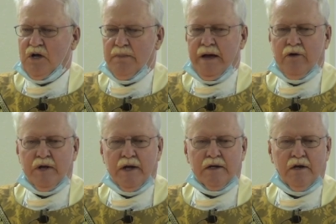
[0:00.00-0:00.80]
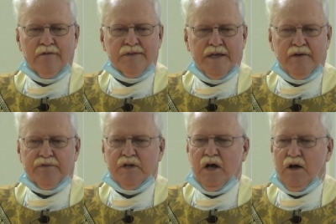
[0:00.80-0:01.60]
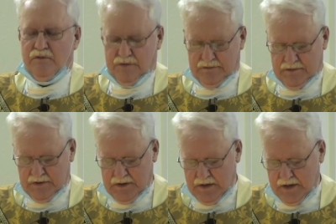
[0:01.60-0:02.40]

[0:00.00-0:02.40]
Talk about a love gift of